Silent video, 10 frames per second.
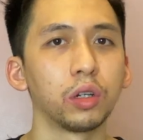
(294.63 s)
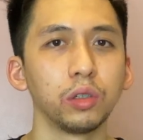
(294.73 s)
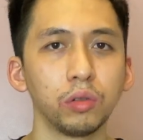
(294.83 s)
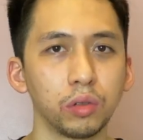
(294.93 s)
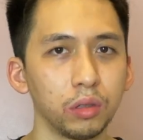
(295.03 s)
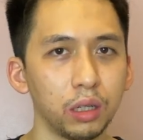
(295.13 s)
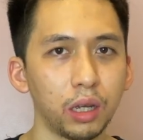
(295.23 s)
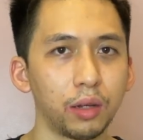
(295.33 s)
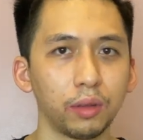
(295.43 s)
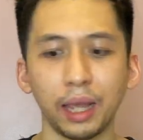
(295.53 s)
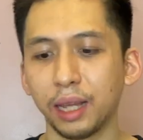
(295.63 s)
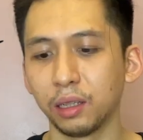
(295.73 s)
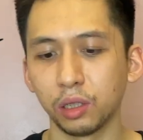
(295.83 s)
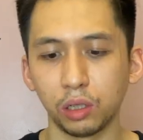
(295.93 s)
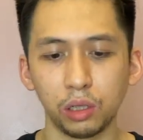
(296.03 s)
usually
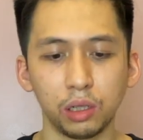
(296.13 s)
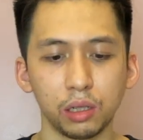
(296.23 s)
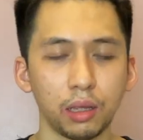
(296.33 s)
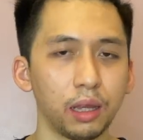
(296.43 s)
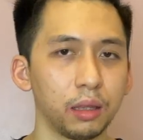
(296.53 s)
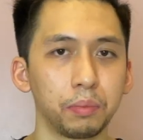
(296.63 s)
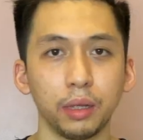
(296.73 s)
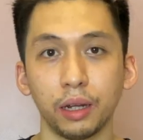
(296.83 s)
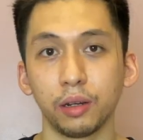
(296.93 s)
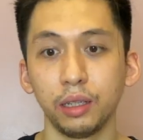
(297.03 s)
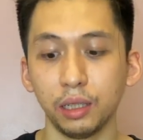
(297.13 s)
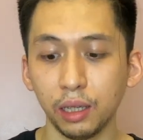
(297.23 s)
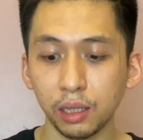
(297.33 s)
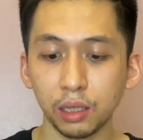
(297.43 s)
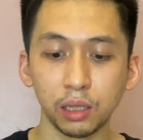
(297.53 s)
outlandish, just like the player he
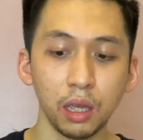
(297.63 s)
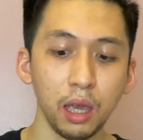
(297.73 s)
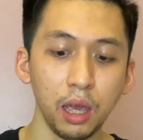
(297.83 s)
is.